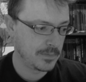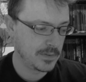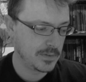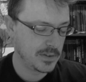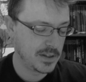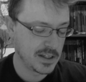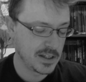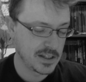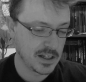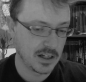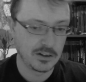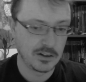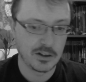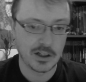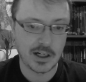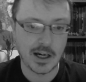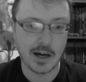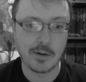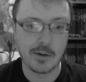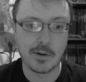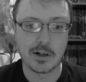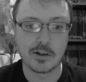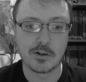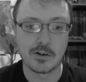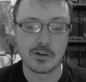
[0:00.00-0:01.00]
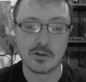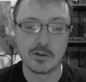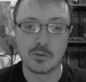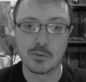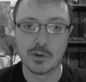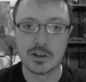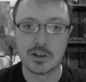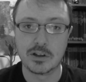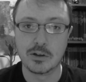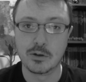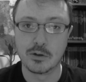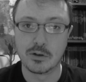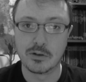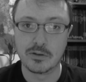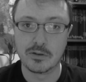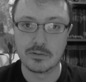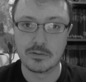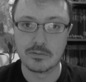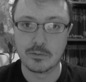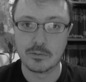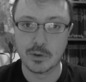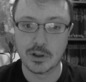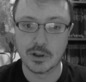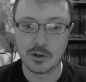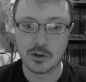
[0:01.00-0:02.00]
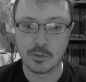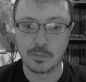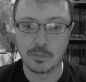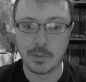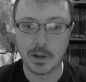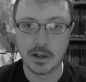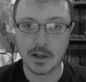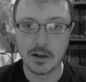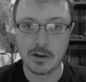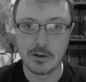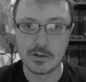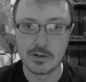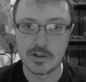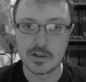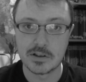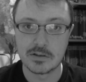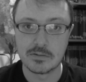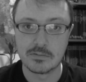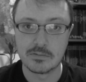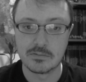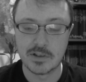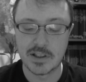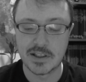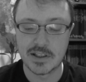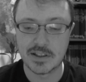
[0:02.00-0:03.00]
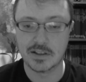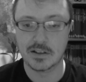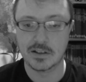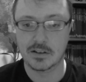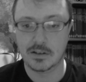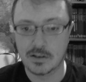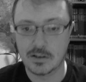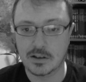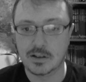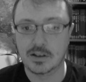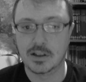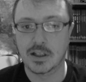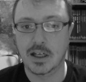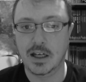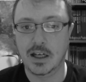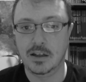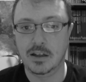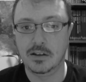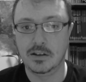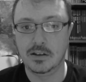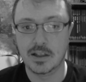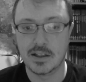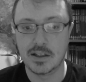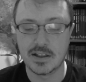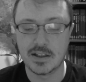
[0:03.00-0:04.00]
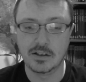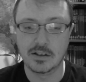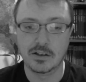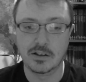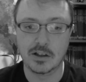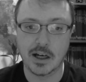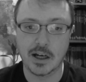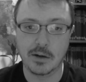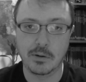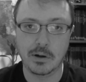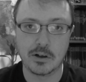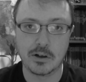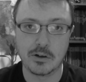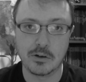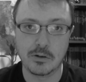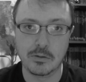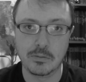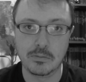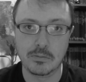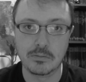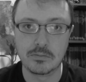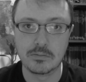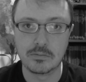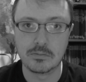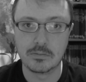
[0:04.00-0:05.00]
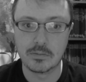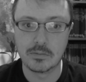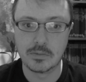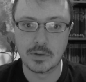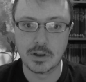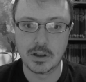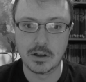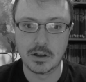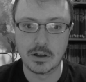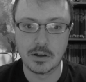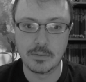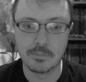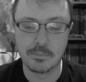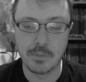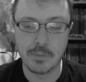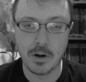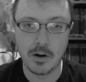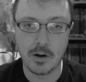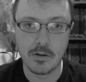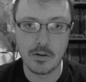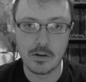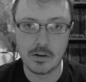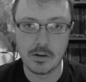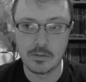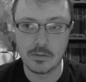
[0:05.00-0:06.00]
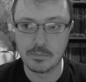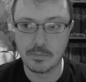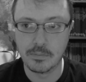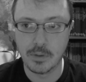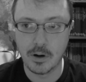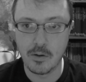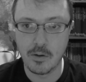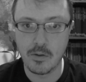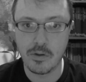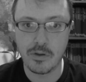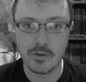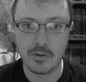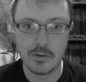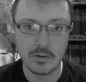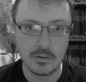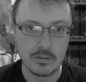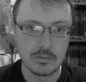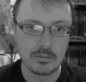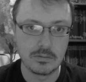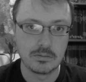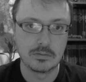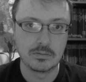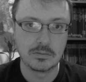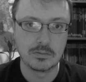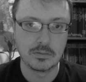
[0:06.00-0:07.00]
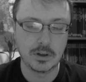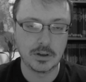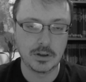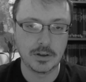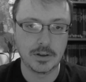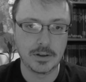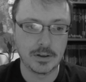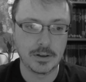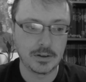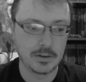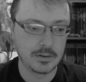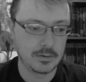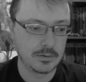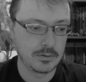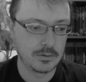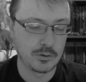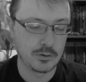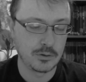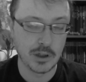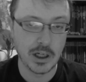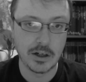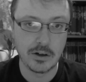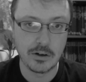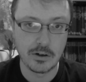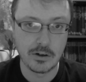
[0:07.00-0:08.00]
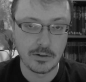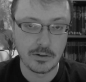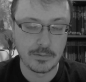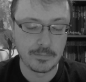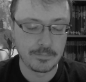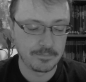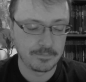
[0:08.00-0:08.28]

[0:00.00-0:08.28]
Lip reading: Design the character with your players. Sit and design the character both together.